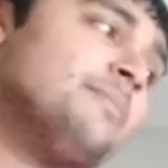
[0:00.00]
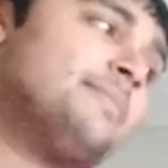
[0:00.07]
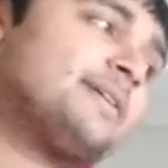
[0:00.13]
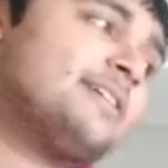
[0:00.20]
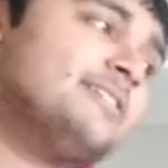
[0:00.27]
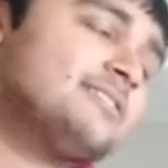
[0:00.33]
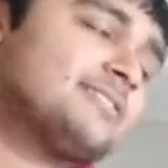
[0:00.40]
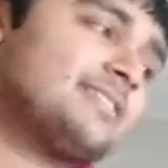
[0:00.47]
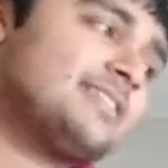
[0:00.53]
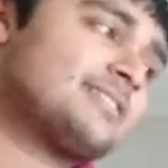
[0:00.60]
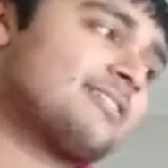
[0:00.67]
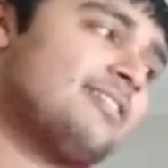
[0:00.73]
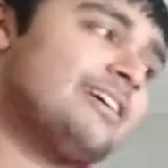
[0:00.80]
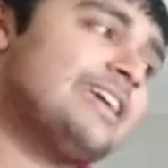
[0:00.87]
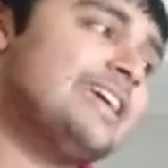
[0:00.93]
because this
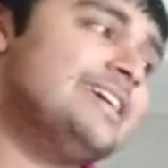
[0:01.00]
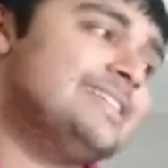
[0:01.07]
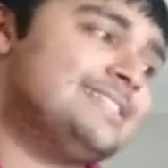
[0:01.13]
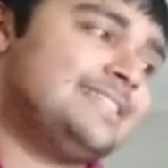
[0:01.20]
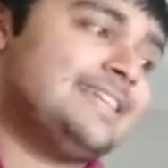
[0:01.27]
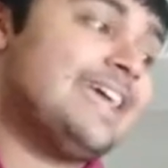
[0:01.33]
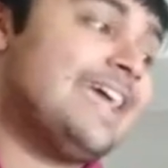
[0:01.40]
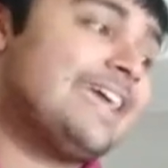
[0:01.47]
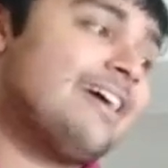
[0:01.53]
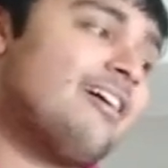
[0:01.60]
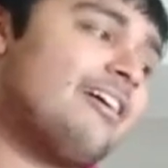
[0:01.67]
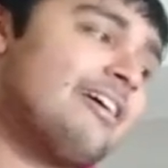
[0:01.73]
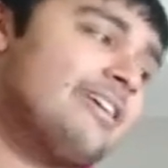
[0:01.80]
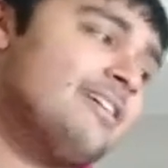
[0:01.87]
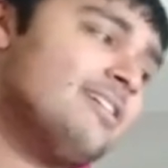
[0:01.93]
guy here is in
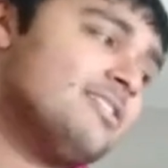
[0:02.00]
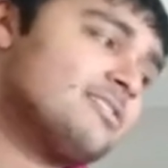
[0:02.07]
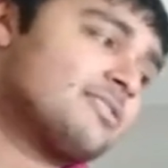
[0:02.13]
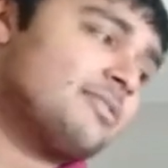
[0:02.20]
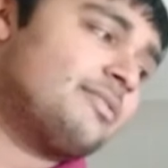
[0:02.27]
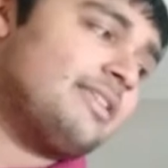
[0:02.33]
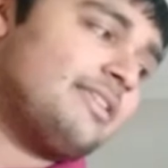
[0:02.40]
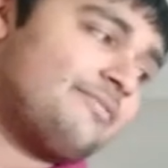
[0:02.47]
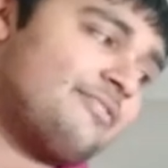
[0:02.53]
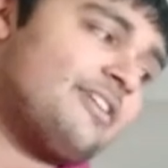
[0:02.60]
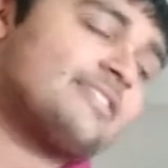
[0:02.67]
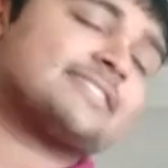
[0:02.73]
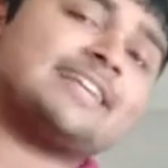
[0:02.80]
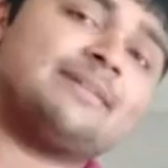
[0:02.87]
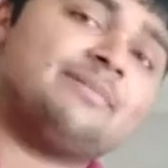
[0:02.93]
AI, so the
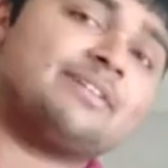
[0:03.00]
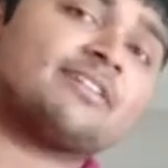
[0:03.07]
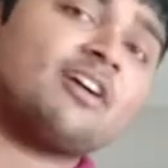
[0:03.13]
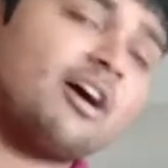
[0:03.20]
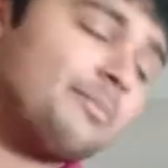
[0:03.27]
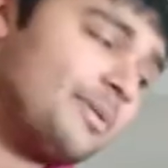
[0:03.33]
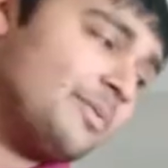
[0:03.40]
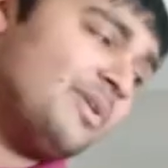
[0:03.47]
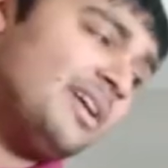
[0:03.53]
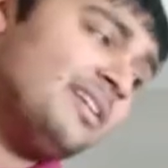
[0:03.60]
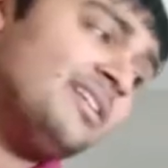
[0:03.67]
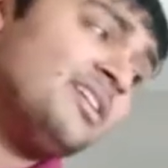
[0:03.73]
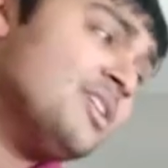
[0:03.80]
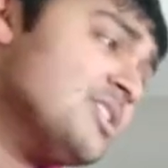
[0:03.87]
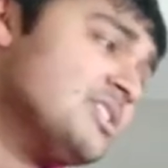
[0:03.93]
first element can't be 1.
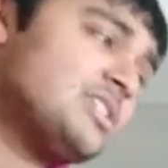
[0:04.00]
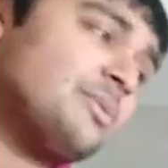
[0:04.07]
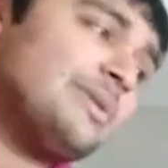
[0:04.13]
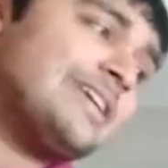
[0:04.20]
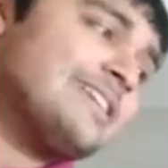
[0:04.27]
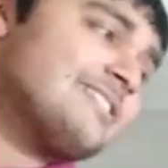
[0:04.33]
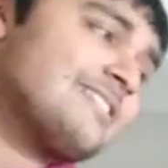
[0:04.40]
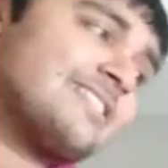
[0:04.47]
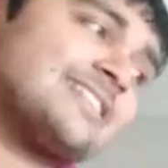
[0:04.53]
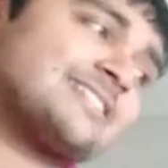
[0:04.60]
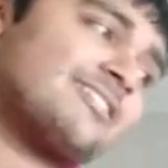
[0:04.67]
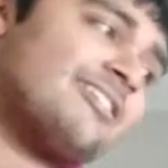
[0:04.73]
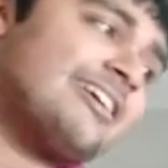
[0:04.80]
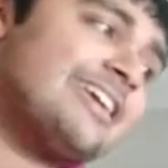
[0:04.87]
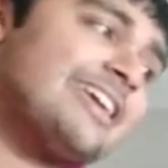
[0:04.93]
So we get that this
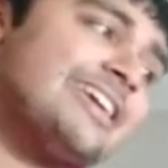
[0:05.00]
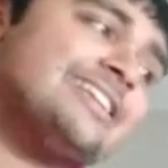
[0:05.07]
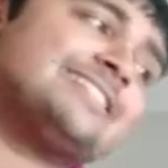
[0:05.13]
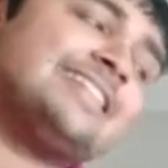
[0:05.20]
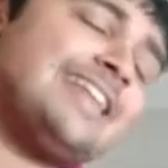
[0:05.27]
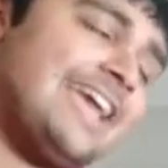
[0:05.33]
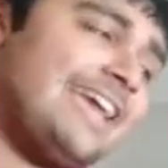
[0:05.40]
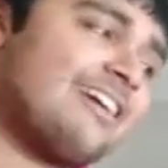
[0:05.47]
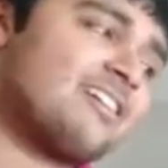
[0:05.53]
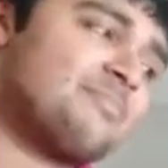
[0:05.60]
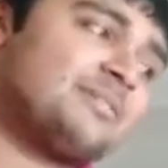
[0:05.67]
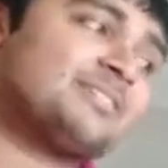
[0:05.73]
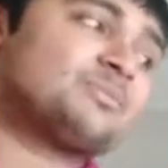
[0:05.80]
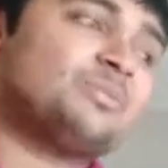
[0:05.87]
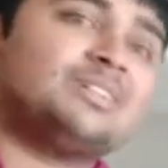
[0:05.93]
guy here is in AI
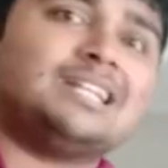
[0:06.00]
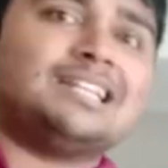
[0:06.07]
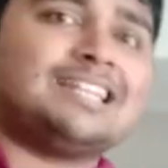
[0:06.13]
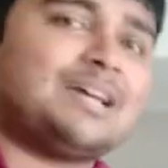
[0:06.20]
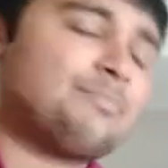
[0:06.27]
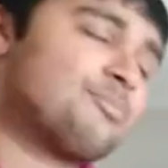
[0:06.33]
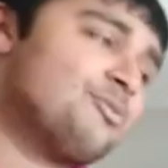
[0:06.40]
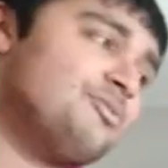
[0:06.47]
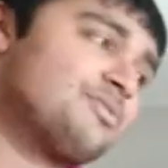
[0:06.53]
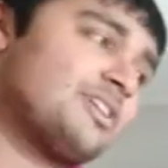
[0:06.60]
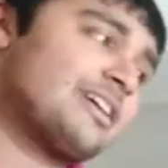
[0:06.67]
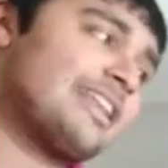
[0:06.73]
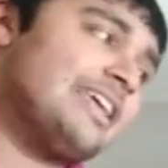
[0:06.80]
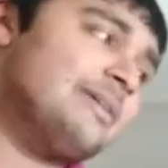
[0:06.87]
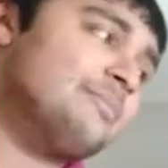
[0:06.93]
plus 1, and that proves our
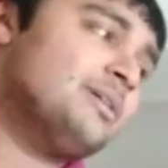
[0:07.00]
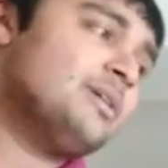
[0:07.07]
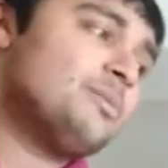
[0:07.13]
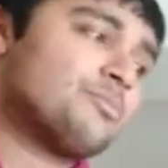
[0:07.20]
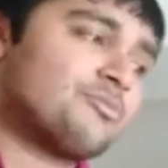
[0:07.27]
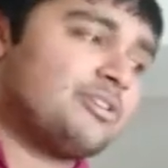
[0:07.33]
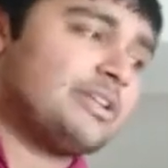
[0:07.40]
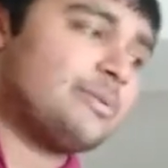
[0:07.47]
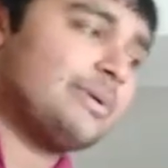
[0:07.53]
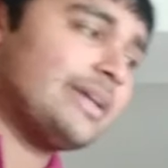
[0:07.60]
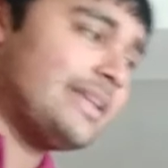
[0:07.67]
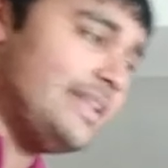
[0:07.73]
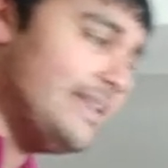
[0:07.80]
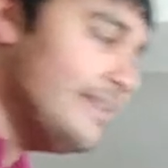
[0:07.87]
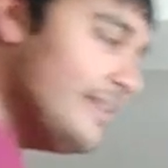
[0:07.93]
claim pretty
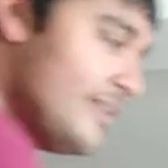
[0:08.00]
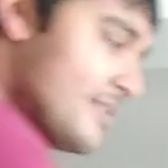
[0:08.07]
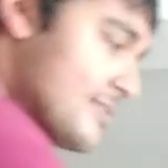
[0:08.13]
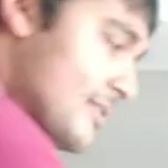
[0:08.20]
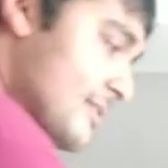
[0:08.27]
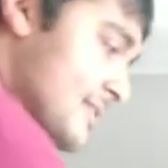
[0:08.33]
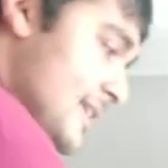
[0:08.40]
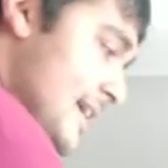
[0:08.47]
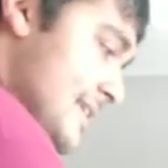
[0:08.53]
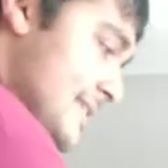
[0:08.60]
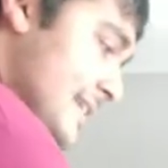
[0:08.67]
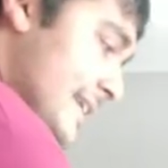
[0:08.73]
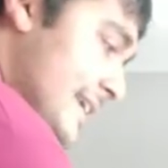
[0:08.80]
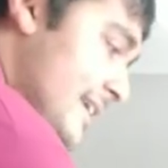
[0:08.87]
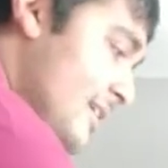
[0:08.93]
quickly. So
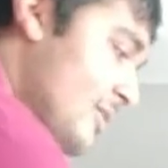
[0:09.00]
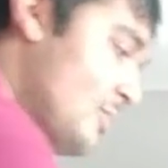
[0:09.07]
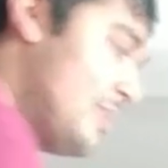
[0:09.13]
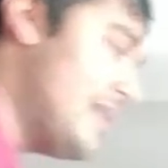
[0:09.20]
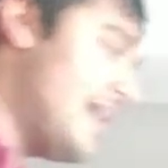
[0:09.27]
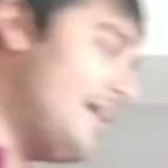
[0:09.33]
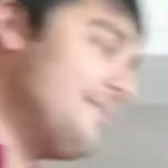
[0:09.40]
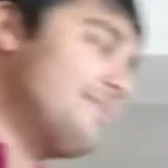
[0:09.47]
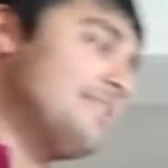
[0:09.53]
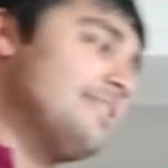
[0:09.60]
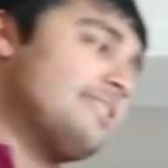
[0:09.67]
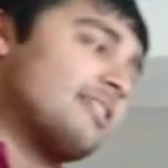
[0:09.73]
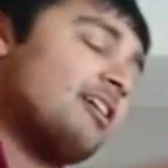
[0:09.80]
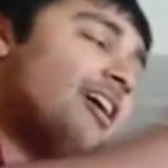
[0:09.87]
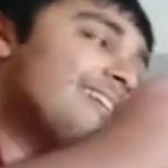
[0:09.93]
certainly we have that the
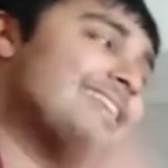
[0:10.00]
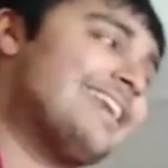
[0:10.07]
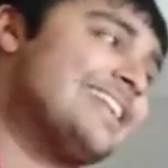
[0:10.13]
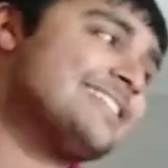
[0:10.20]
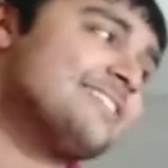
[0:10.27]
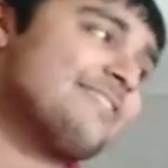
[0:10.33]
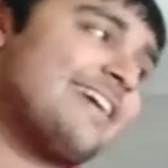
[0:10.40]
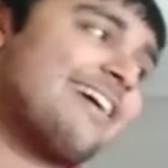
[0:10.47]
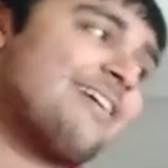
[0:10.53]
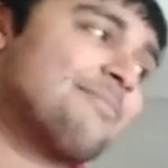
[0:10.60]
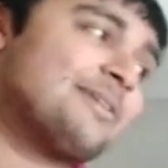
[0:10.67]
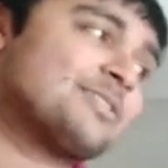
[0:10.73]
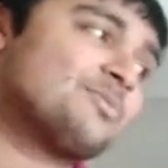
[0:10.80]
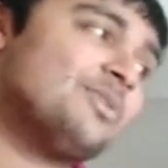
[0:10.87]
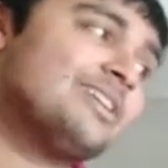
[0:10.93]
cardinality of AI
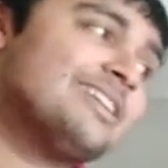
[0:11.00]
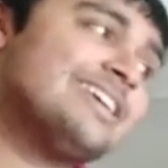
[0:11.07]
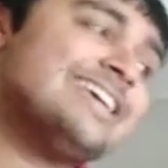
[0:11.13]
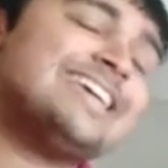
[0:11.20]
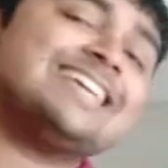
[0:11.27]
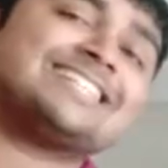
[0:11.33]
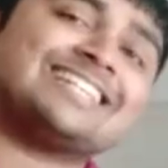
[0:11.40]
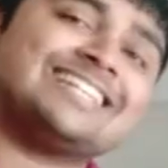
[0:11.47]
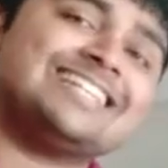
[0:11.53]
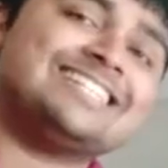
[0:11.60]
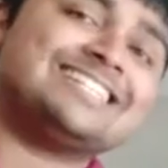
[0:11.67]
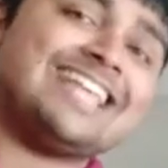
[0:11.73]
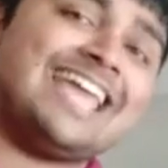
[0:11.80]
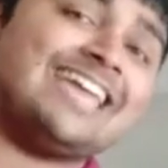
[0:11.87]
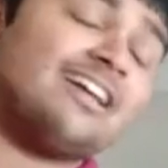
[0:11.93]
plus 1 is at
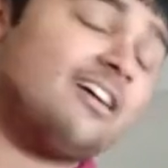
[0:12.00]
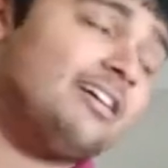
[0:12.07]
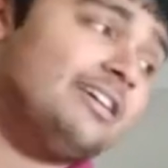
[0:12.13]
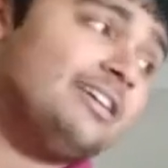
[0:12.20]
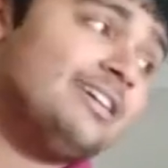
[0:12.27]
least AI.